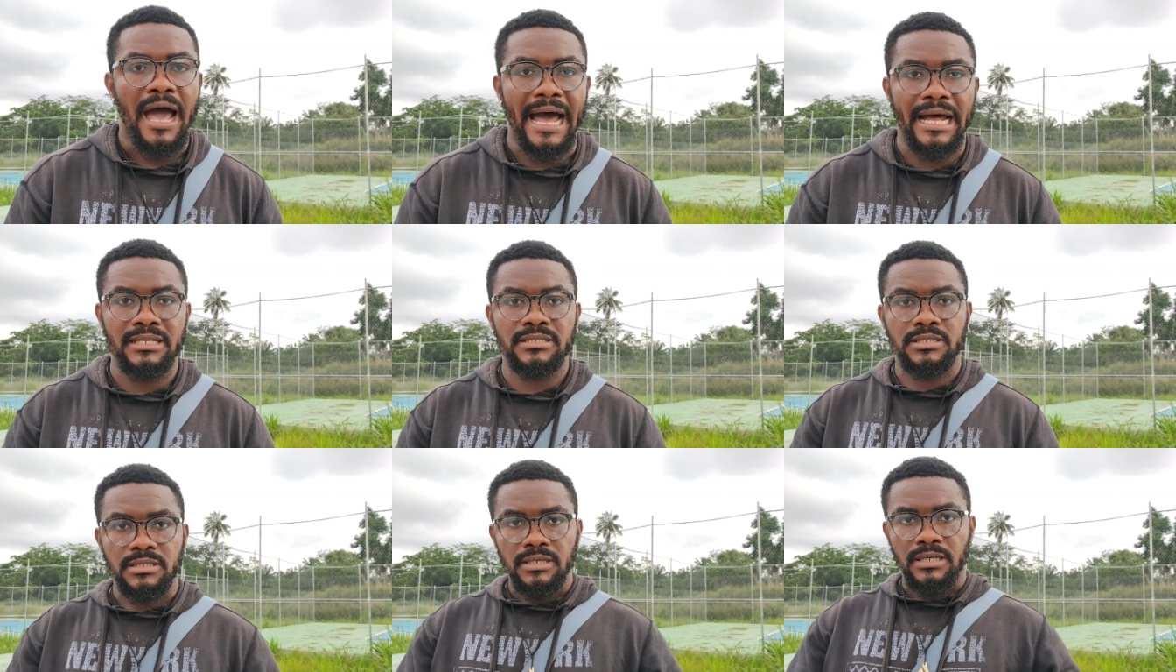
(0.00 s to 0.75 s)

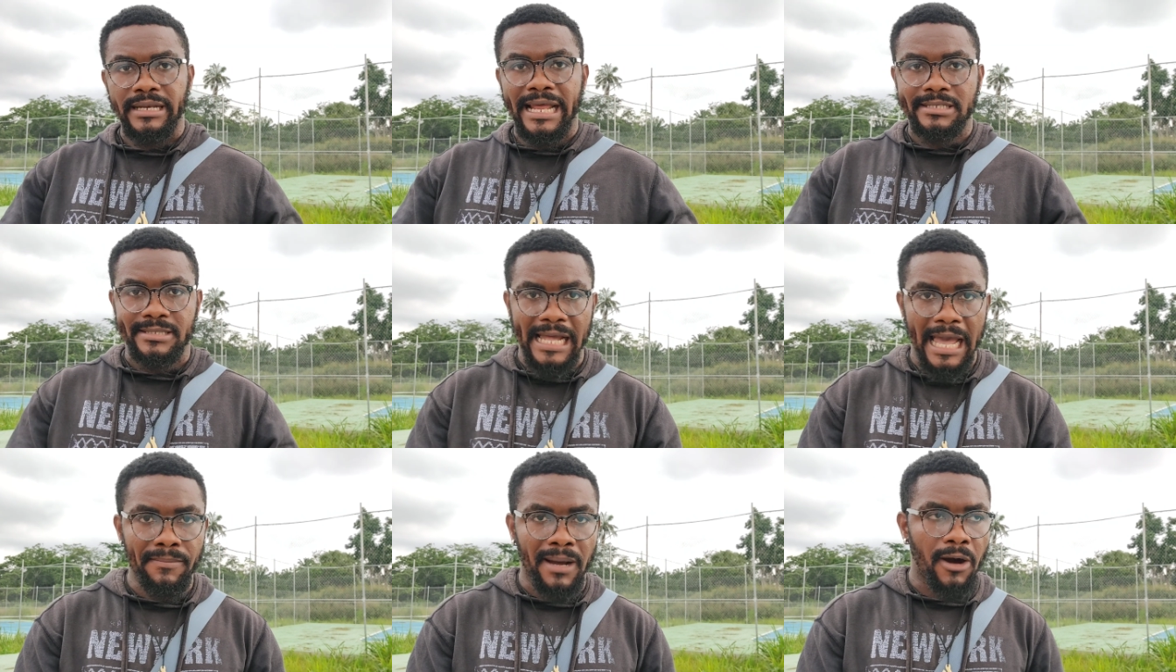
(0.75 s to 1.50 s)
And next
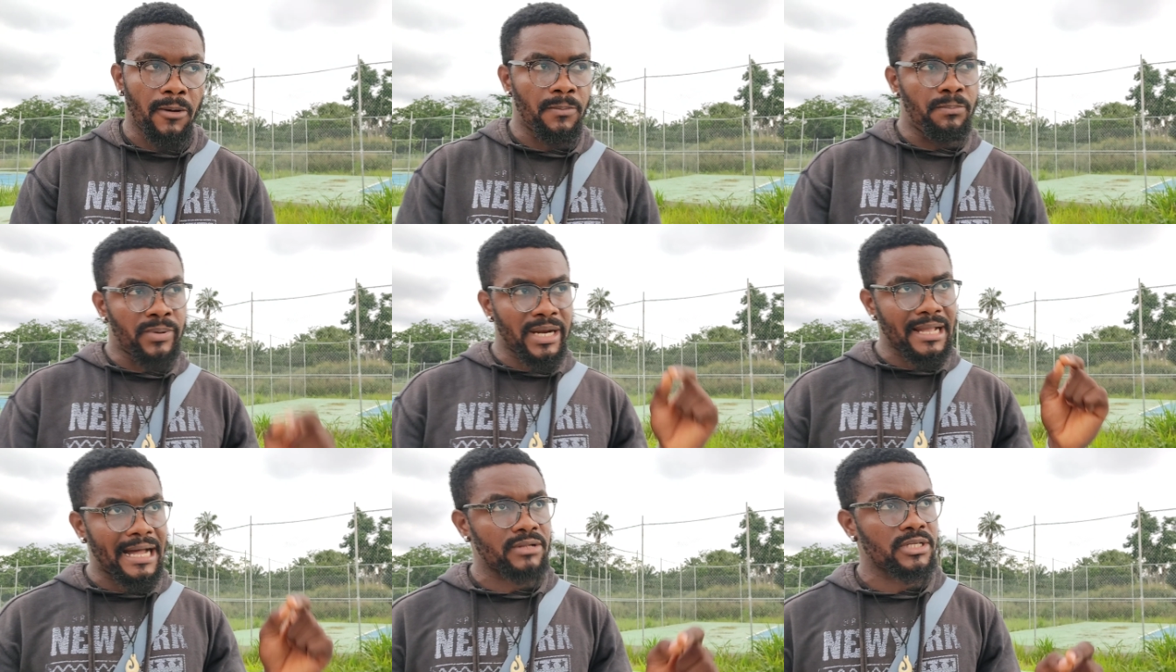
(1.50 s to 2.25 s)
time I'll
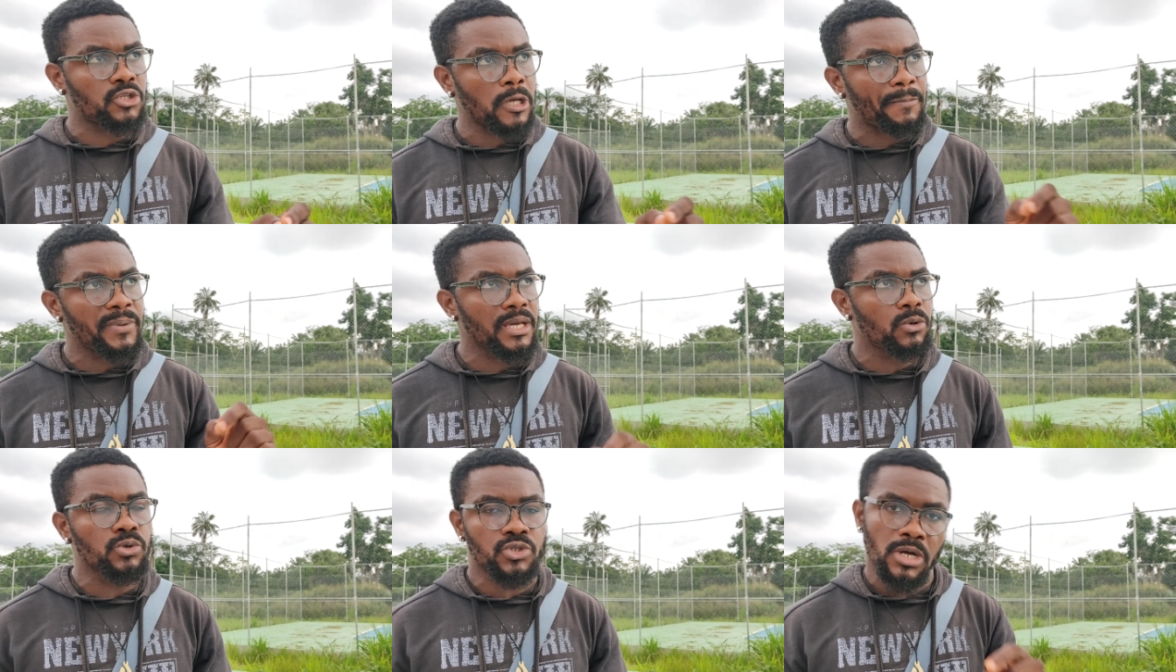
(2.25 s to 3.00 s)
bring out the
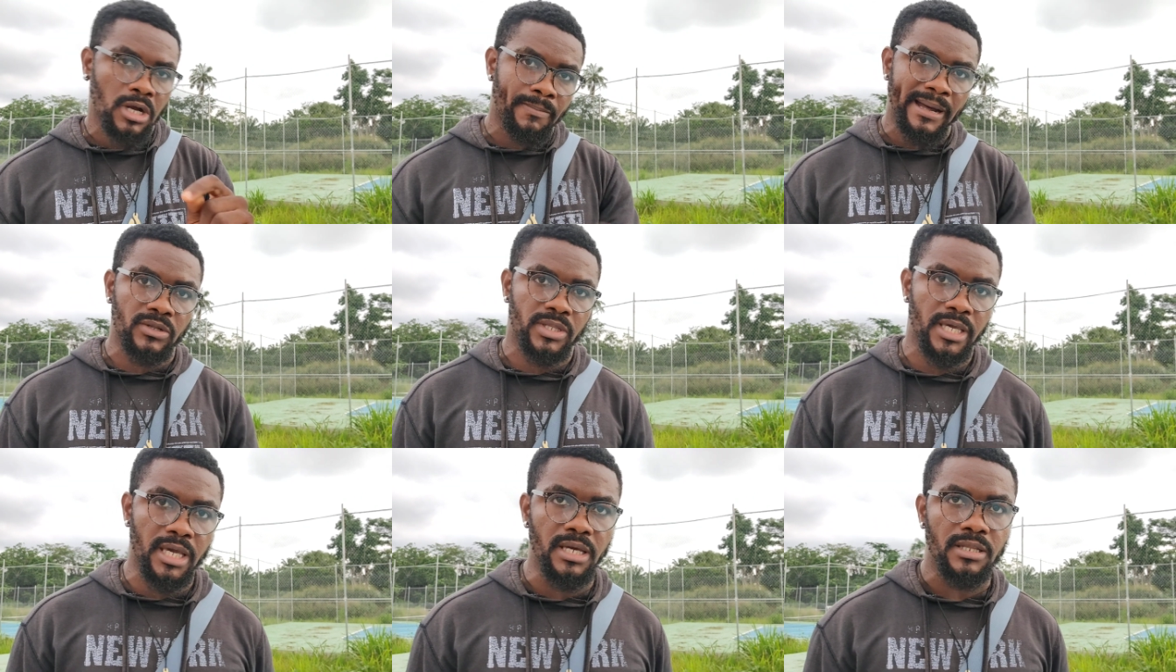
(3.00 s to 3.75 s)
topic we'll talk about
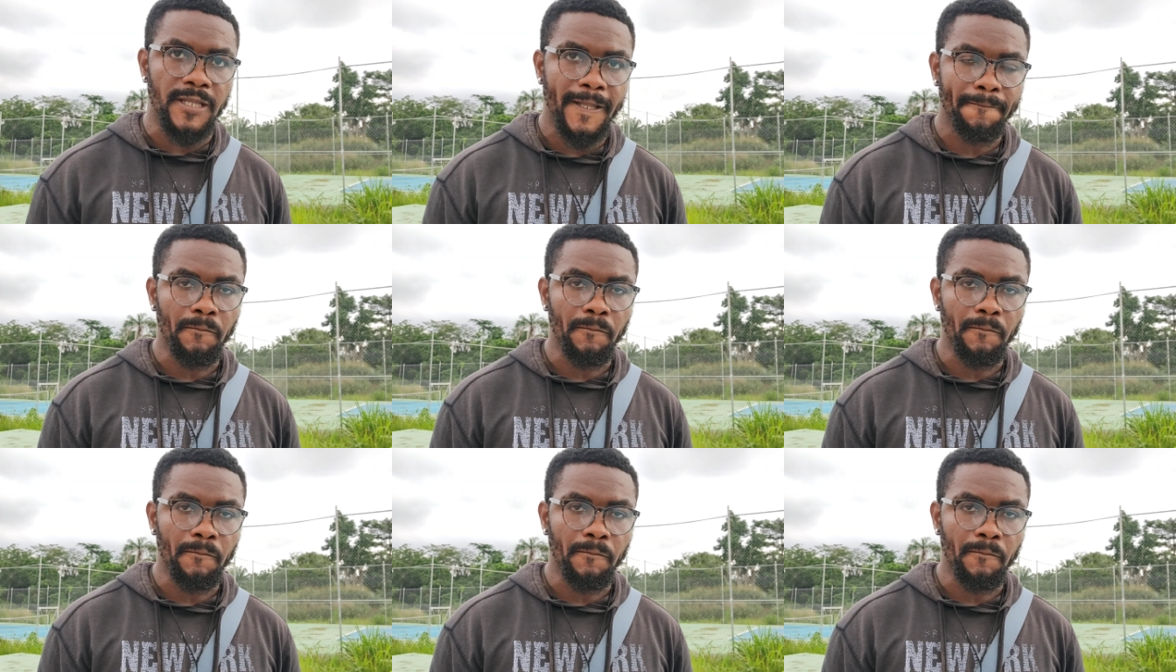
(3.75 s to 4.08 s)
again.